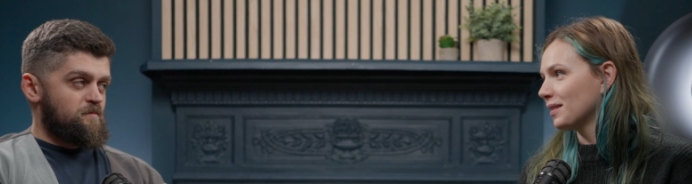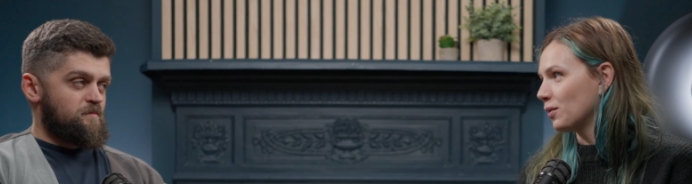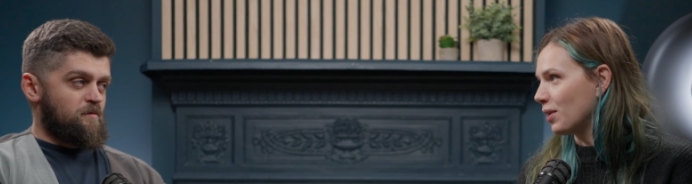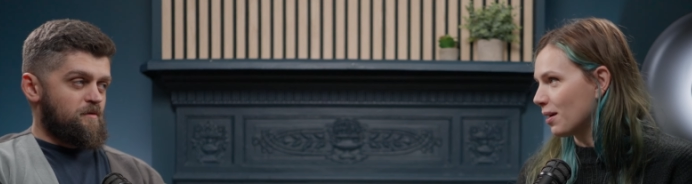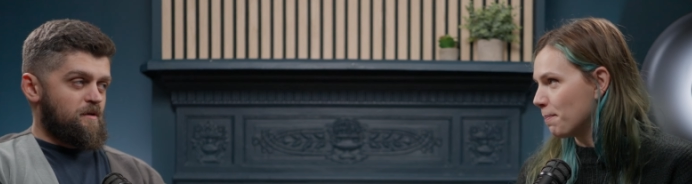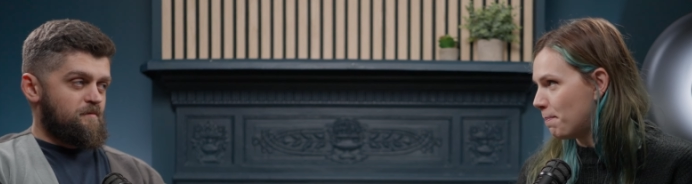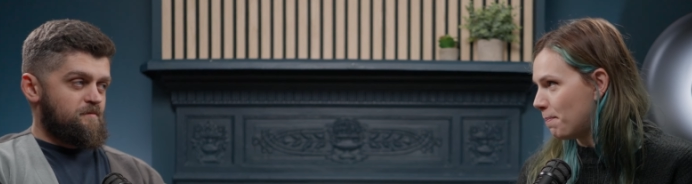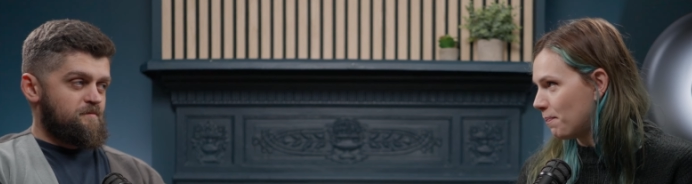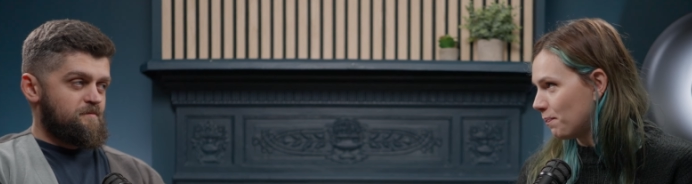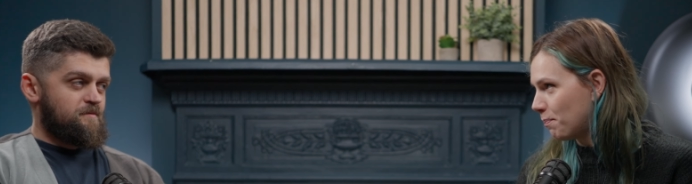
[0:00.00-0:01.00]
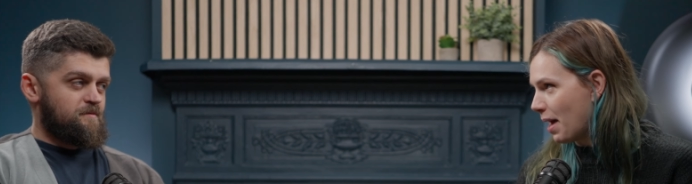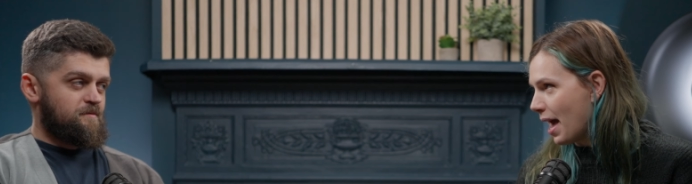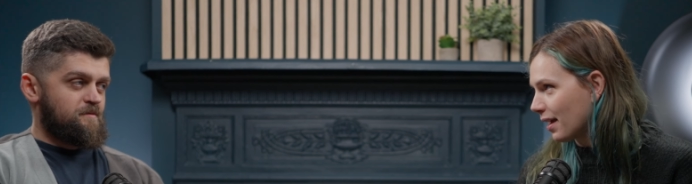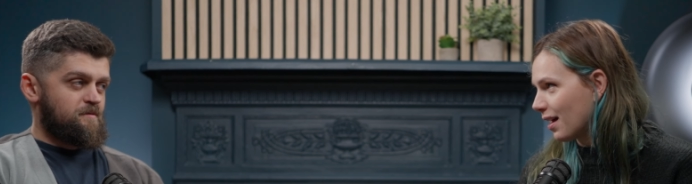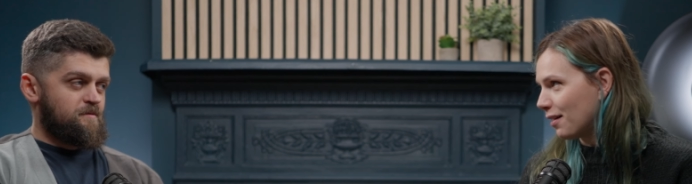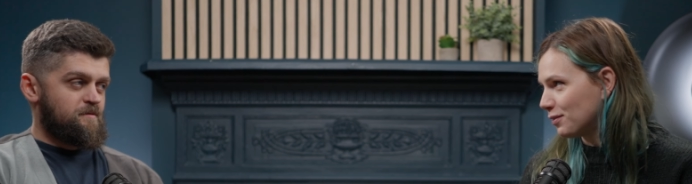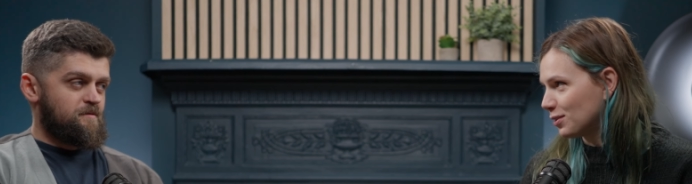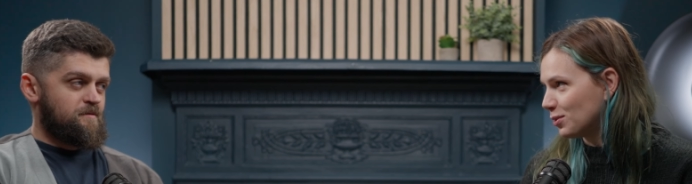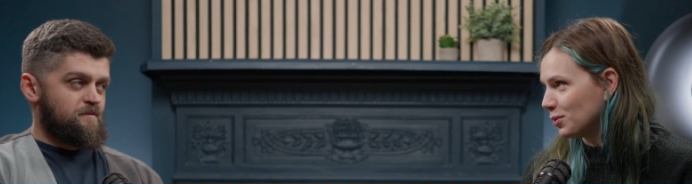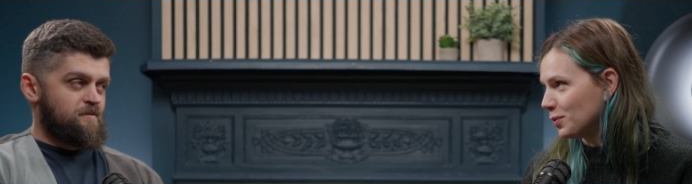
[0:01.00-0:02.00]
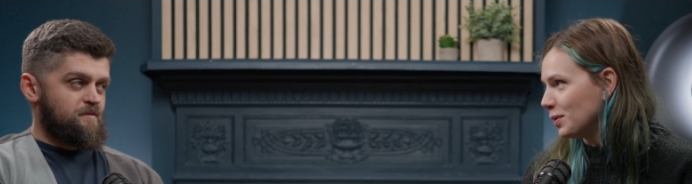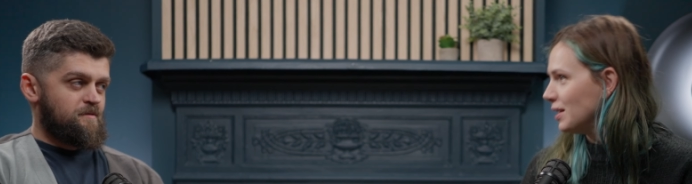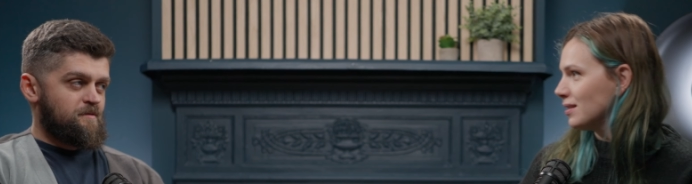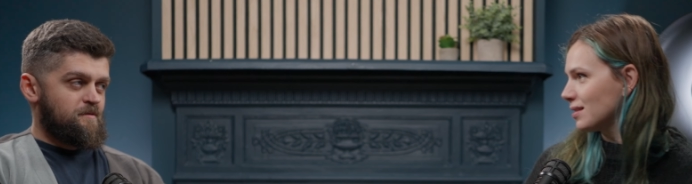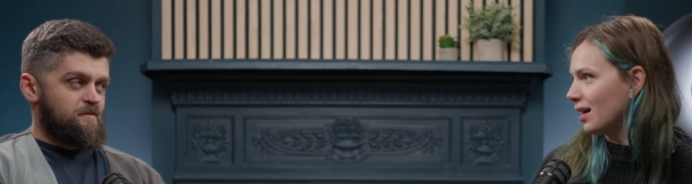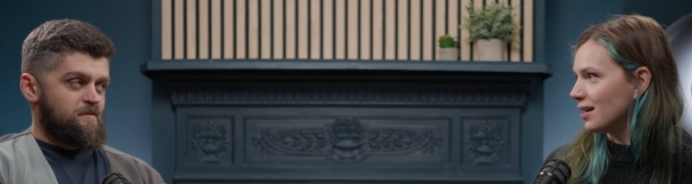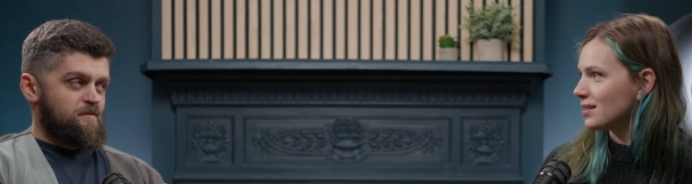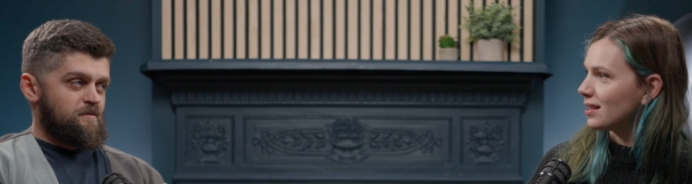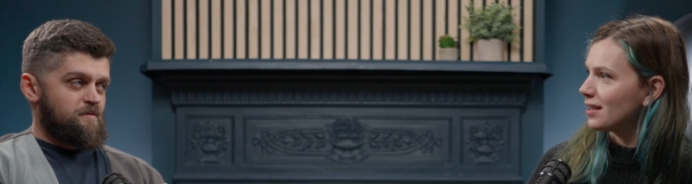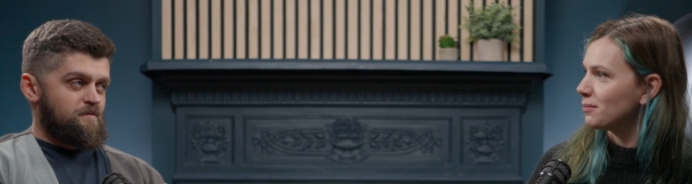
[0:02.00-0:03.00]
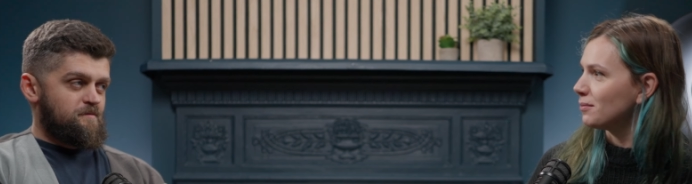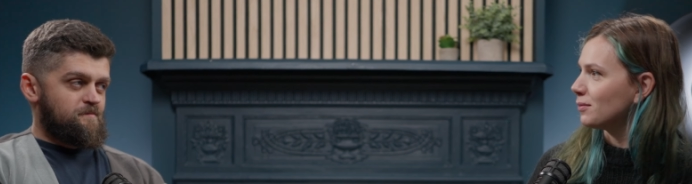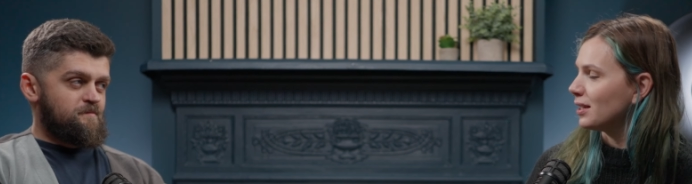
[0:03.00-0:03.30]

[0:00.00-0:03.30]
Speaker 1: What we do we have? Back after two weeks. Last time